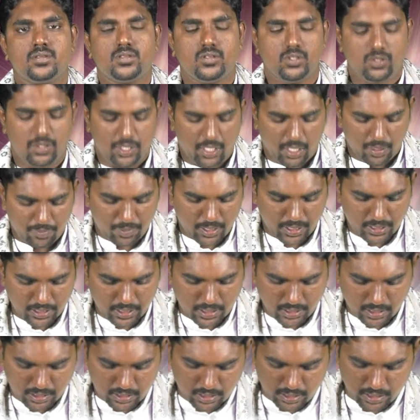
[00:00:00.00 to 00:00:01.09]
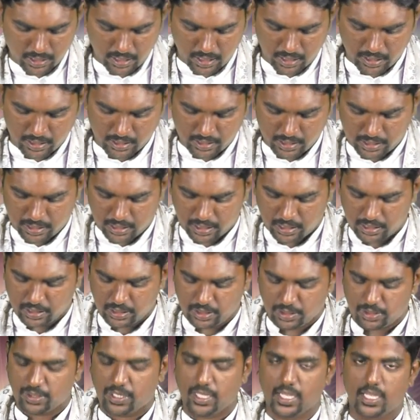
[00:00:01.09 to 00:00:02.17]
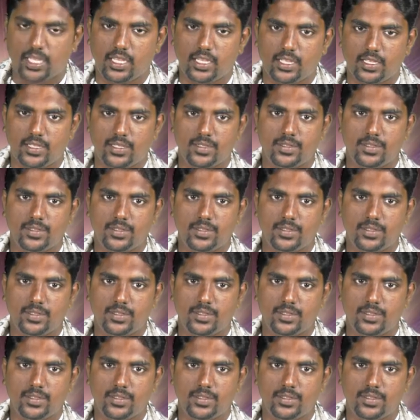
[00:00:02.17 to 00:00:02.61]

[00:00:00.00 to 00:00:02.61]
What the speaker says: So, dear brothers and sisters, today